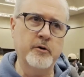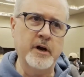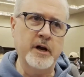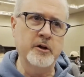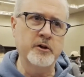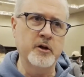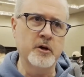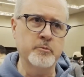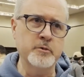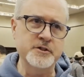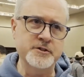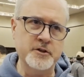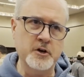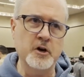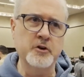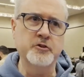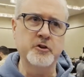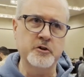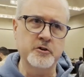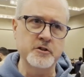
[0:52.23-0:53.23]
around them and
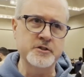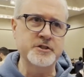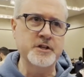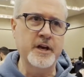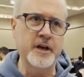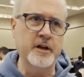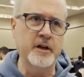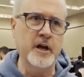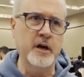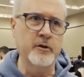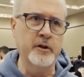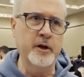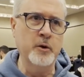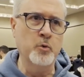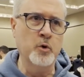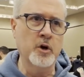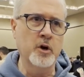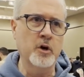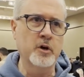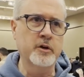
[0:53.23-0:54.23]
start to understand how they
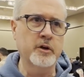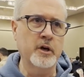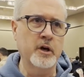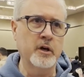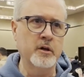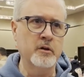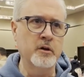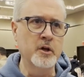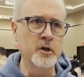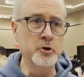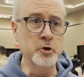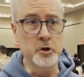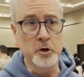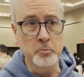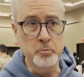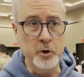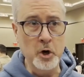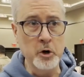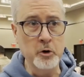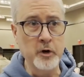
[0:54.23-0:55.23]
work and you can
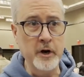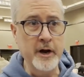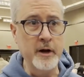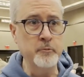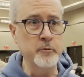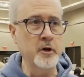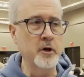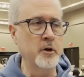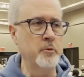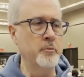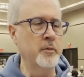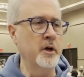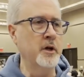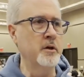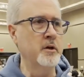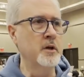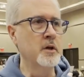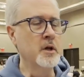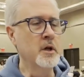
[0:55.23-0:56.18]
program them. And